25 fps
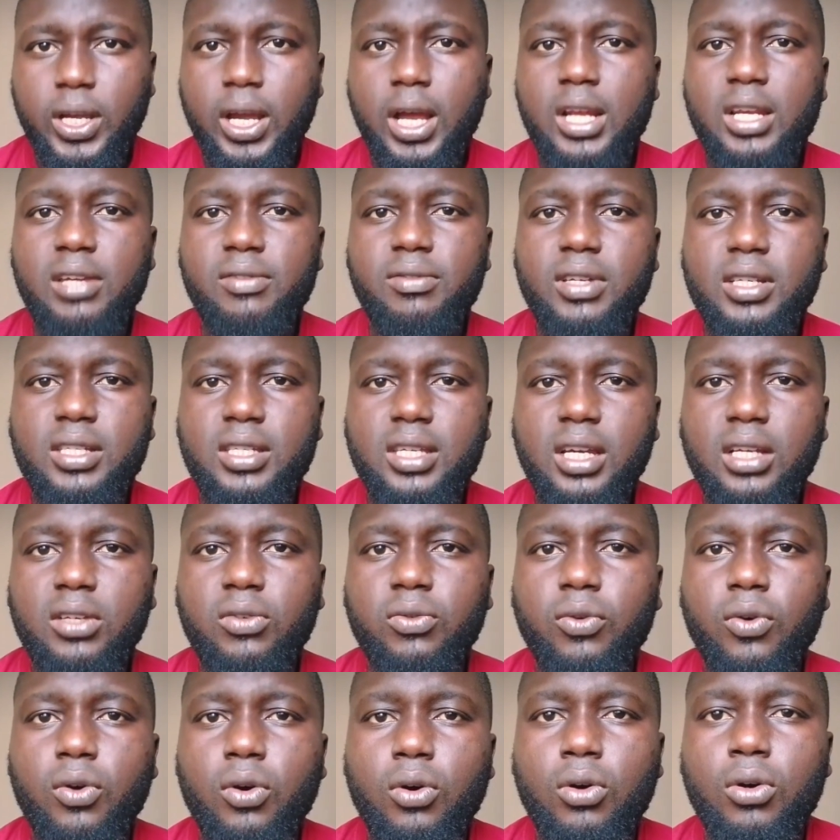And if they
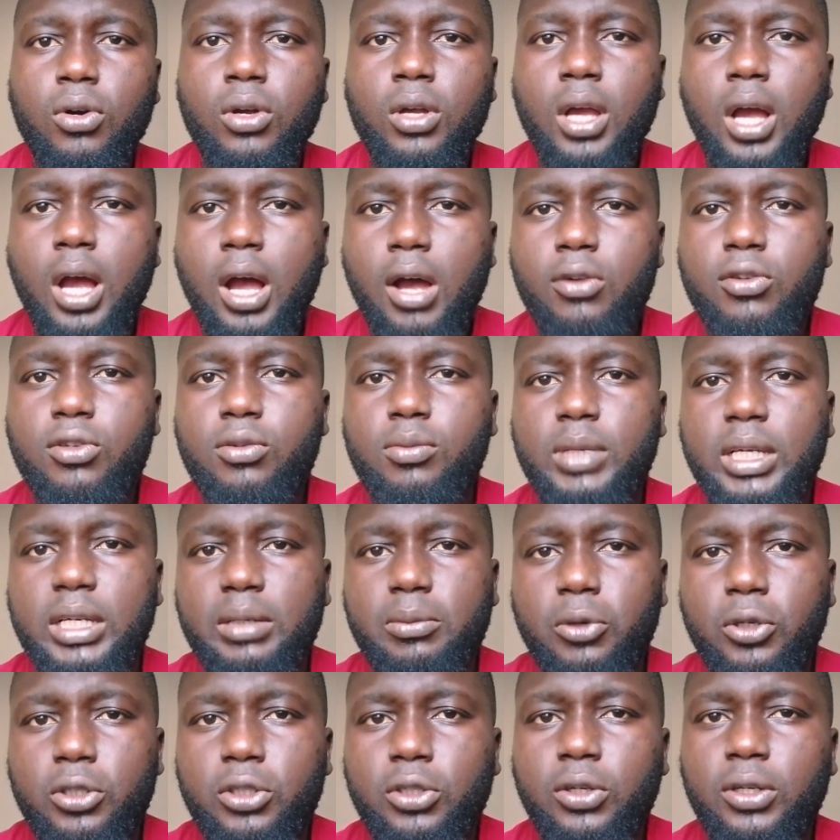search for how to
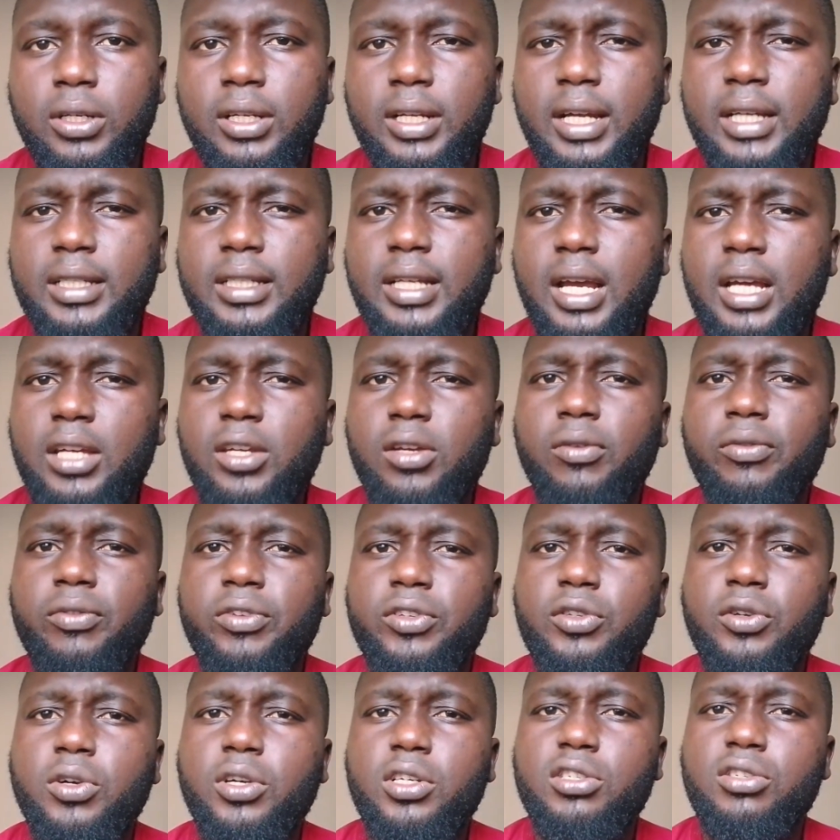make money online and your
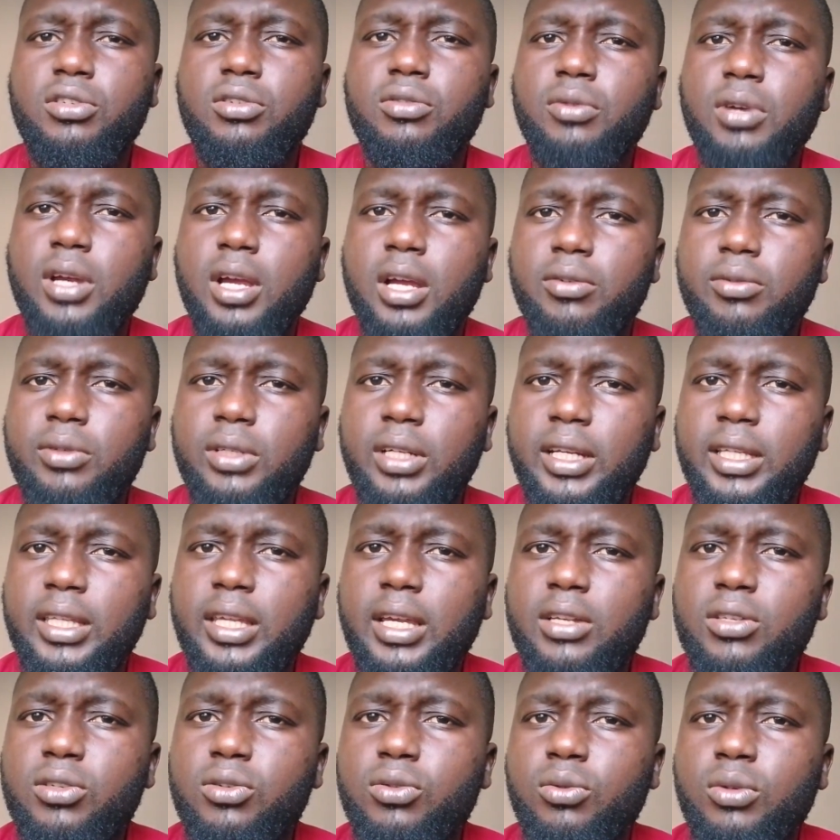video is
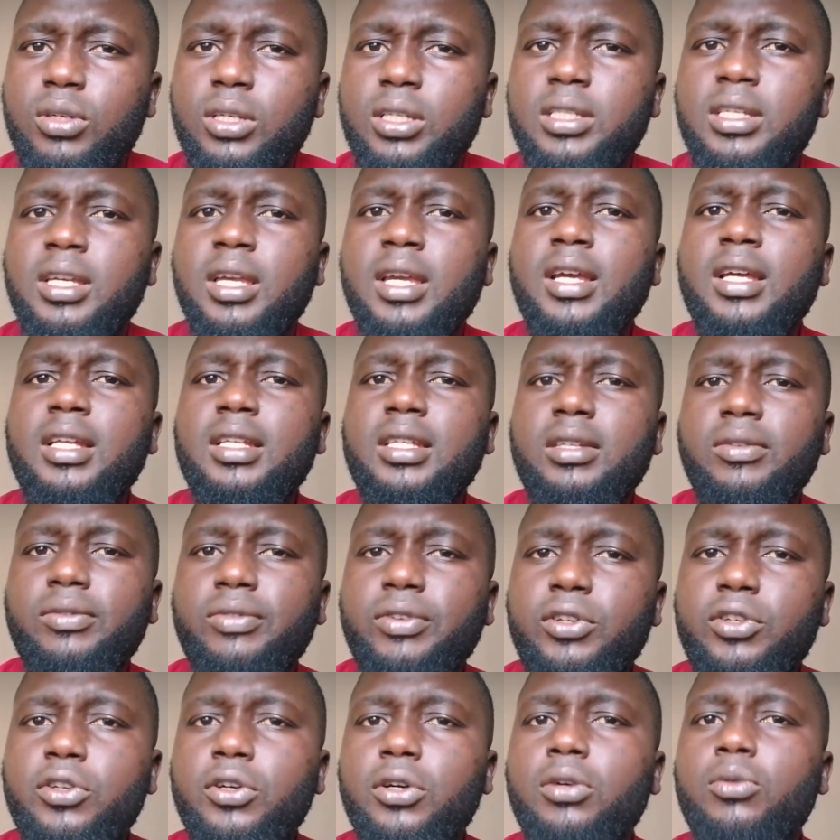related to it, the
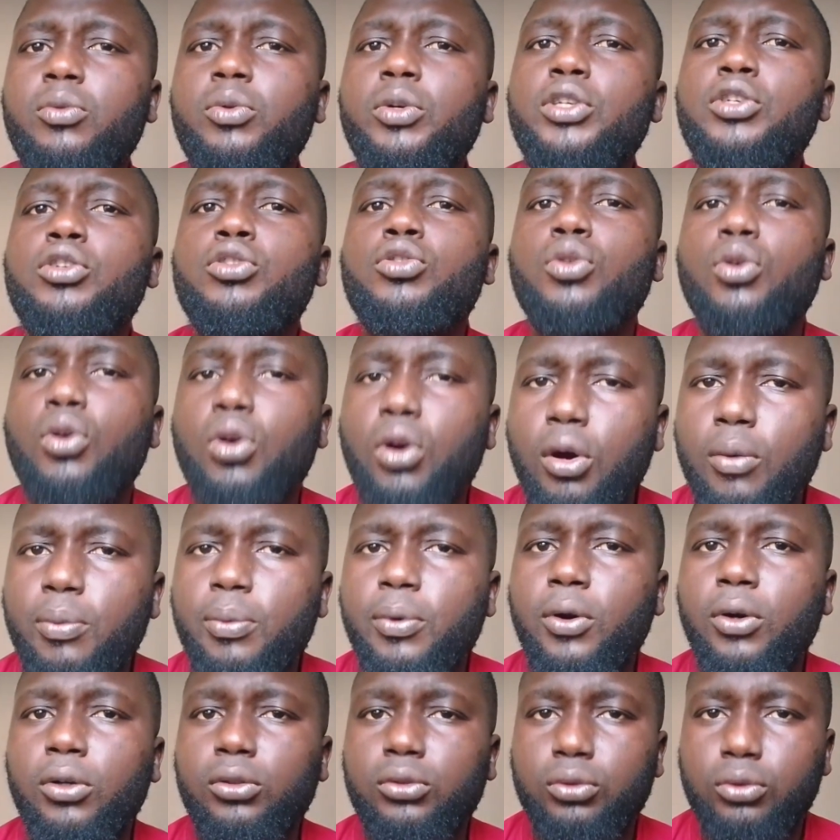video will show
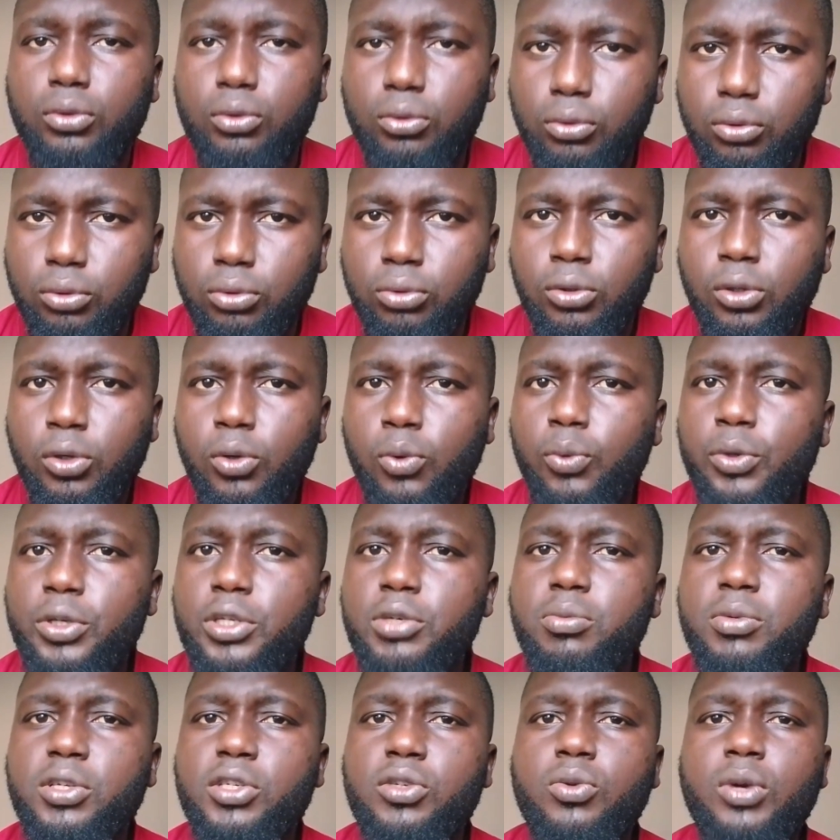up on Google,
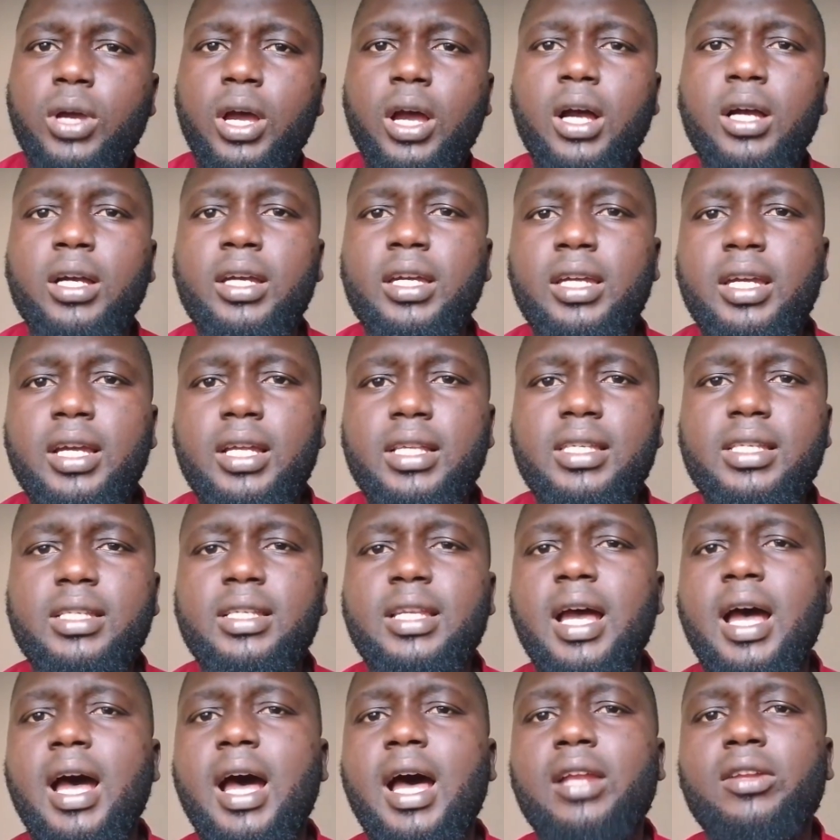which means you are
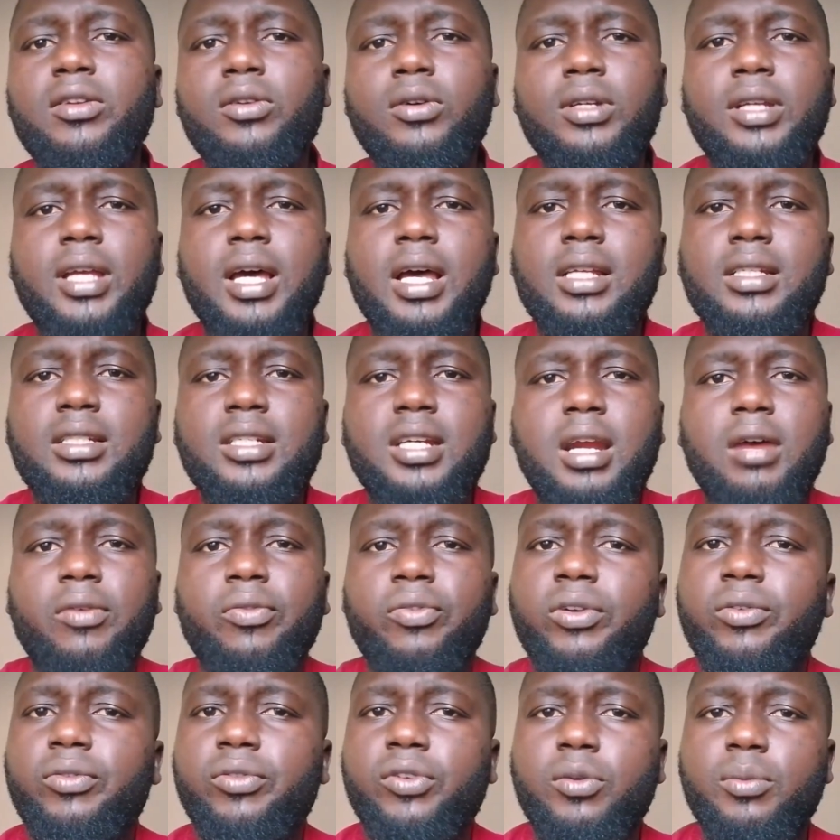getting another
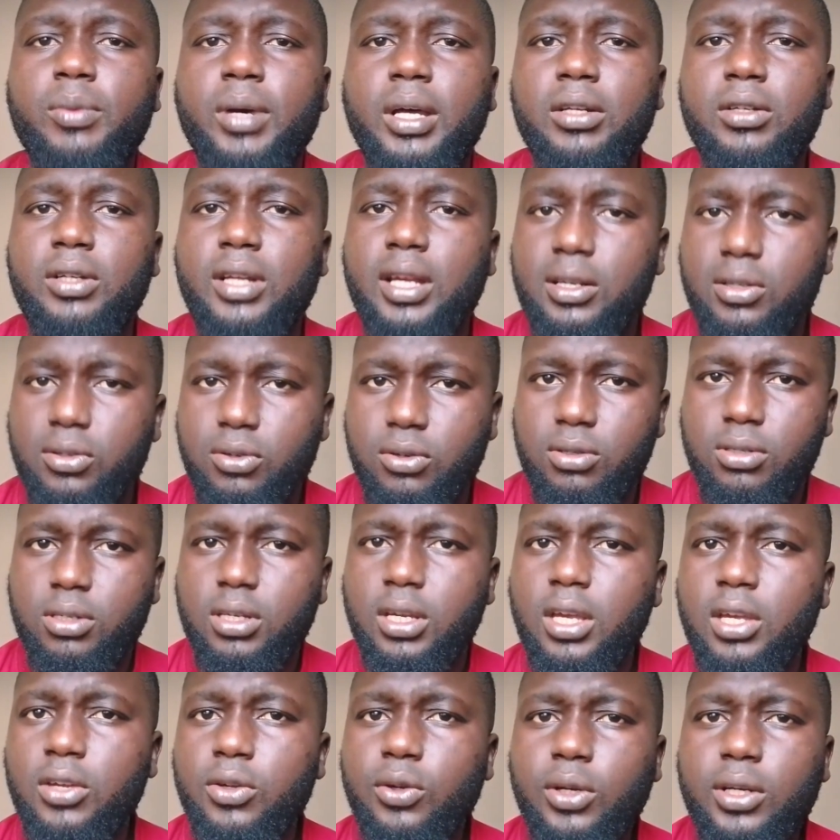traffic from another
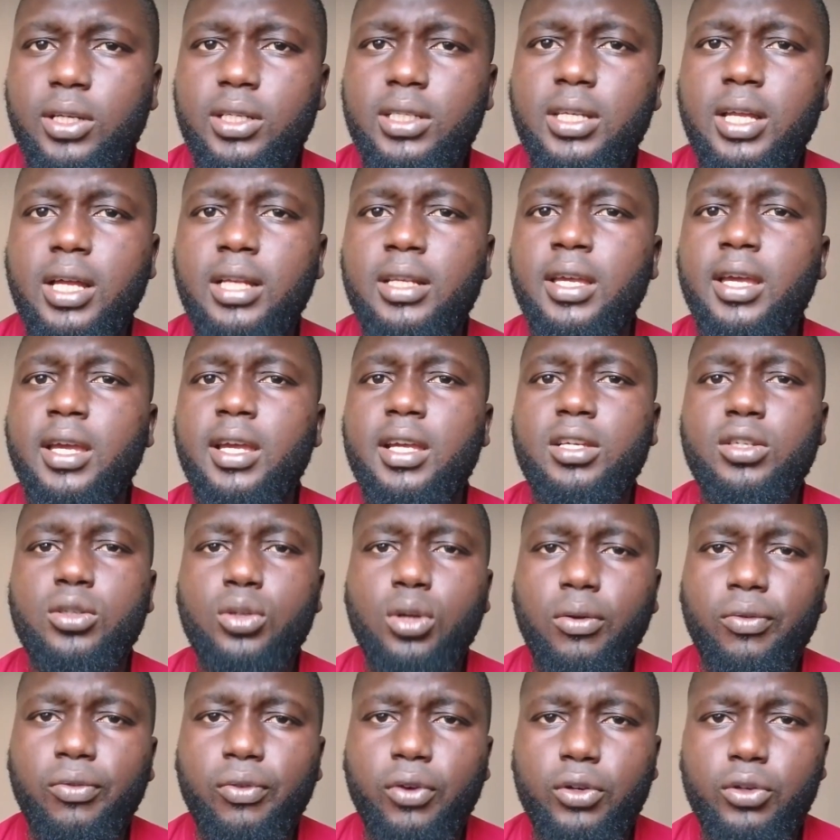source. You understand?
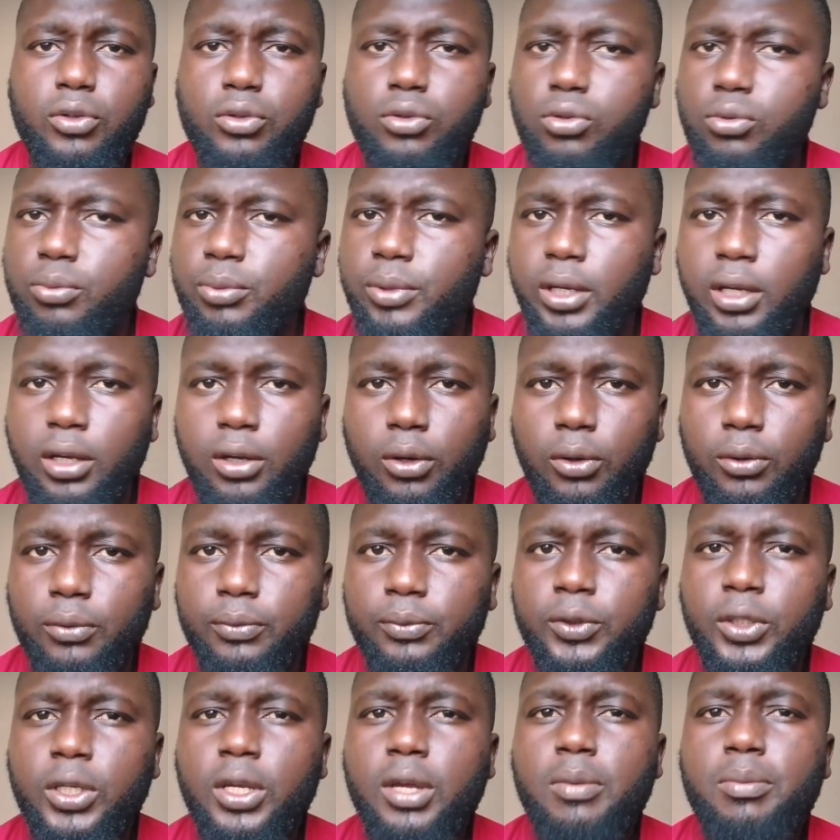It's not for YouTube
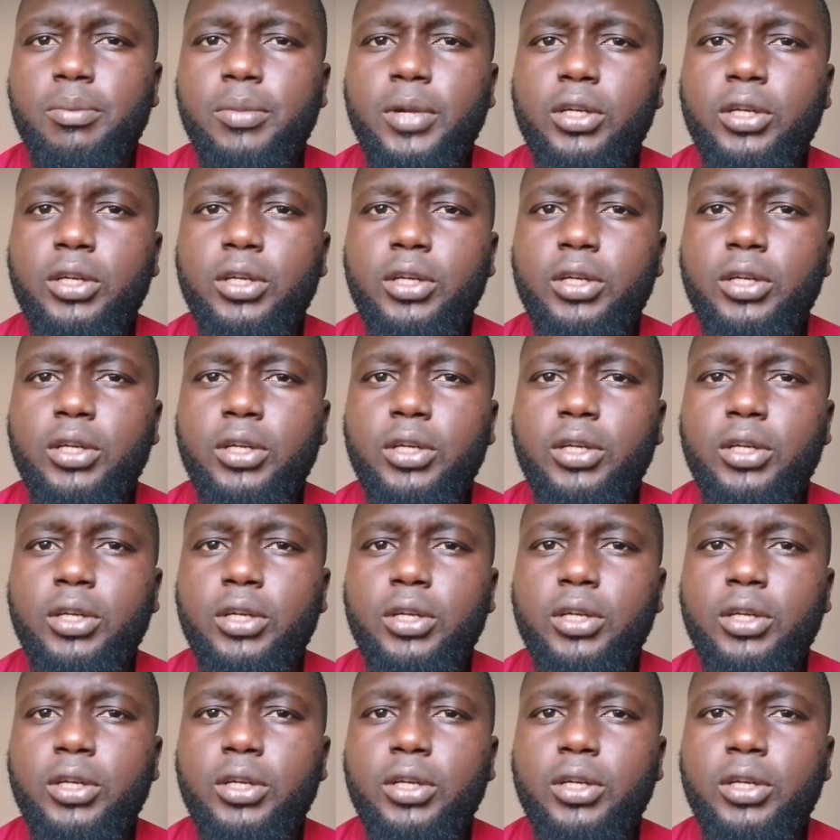alone.